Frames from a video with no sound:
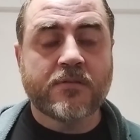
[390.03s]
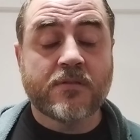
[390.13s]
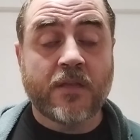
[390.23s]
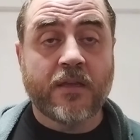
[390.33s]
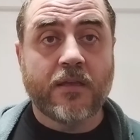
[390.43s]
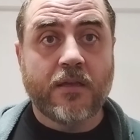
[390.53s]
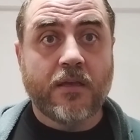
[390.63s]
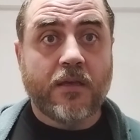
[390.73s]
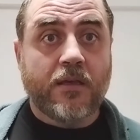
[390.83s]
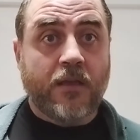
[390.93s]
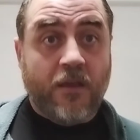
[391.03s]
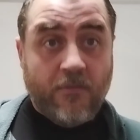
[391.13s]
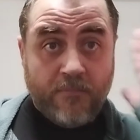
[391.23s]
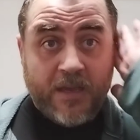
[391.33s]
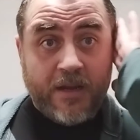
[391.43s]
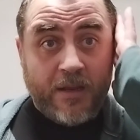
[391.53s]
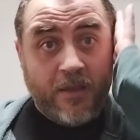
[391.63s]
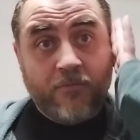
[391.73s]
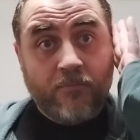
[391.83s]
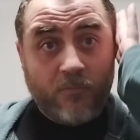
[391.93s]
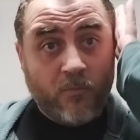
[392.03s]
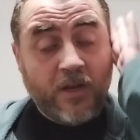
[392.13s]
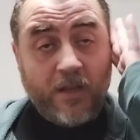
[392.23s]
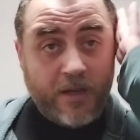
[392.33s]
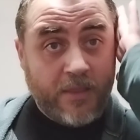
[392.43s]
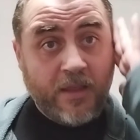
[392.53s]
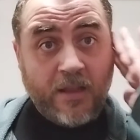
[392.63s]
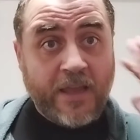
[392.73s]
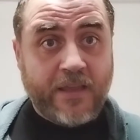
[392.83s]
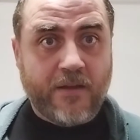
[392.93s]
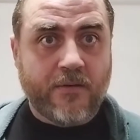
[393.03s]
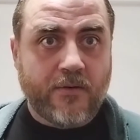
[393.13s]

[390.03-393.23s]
It's like you give them Ritalin and they like it.